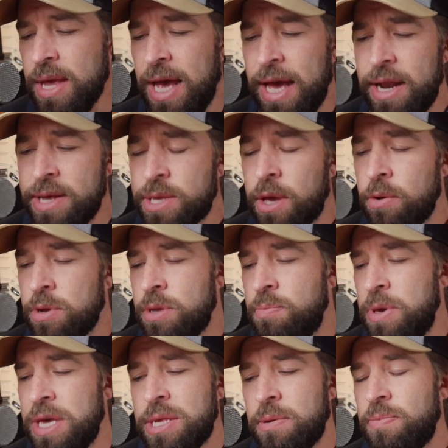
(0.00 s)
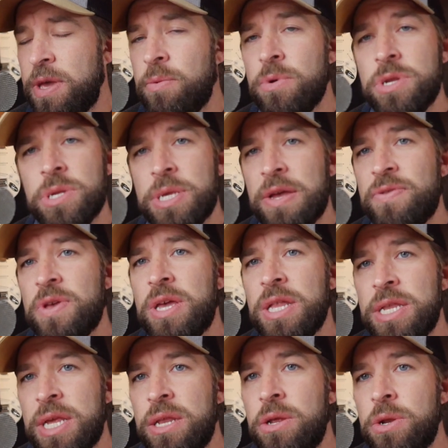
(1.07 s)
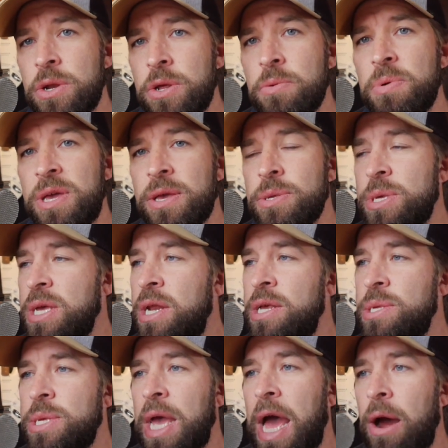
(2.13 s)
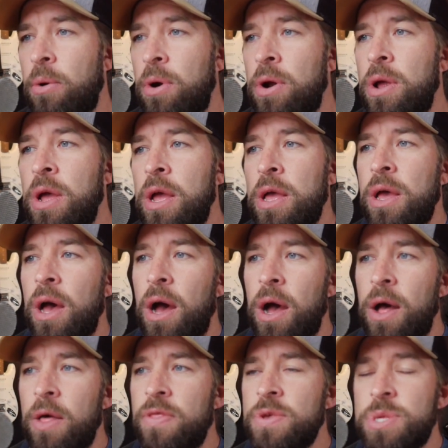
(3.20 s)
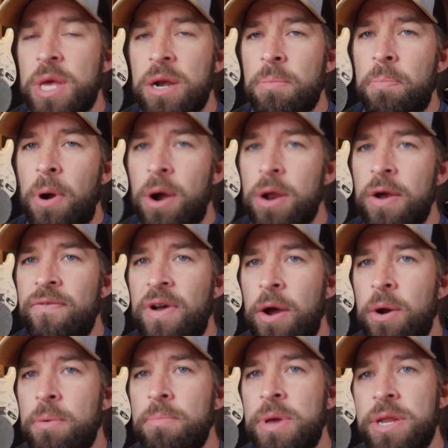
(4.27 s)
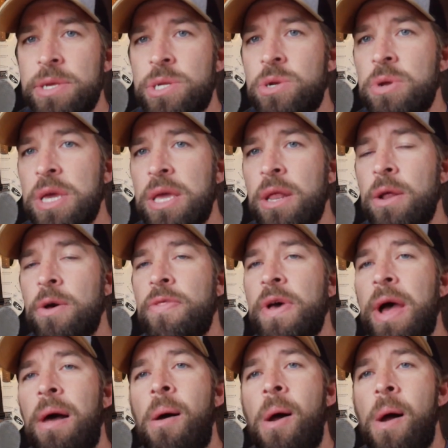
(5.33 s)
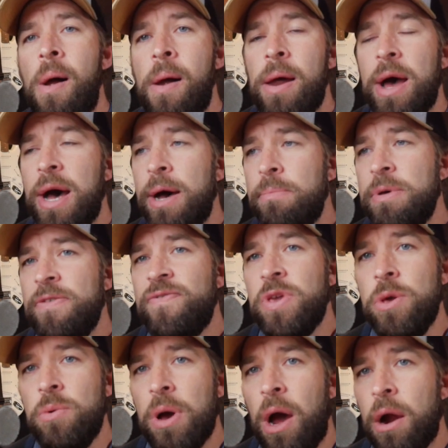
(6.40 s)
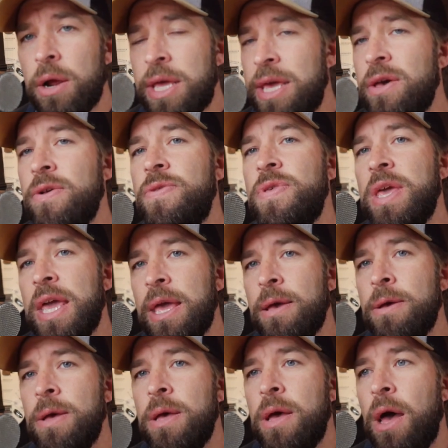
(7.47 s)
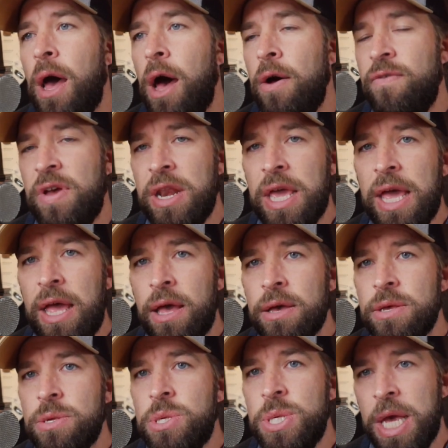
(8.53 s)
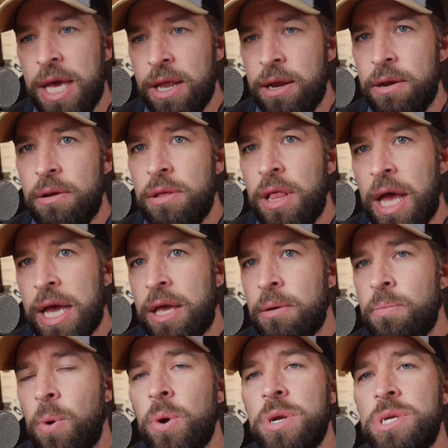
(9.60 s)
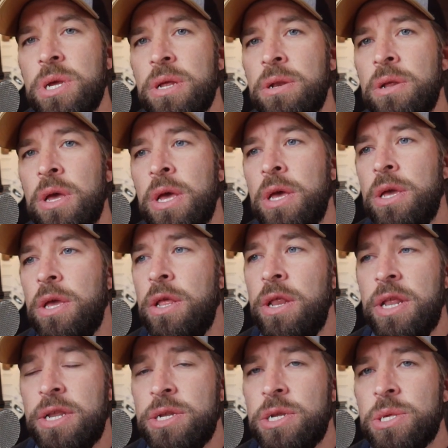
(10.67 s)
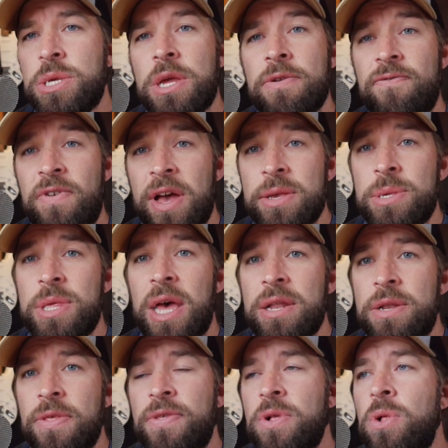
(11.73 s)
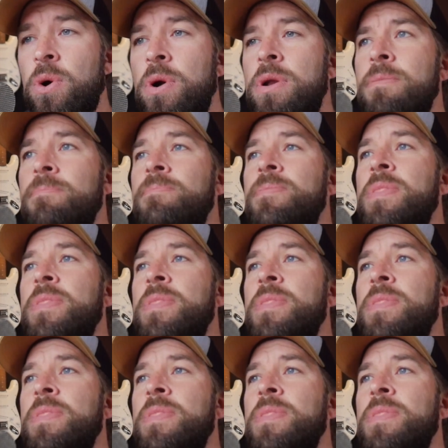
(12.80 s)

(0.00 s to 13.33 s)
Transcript: And it's going to be something we'll just have to continue to do because it is our uh, the center part of our ministry. You know, that um, if you are guilty of any sin like abortion, you need to just confess that to the Lord.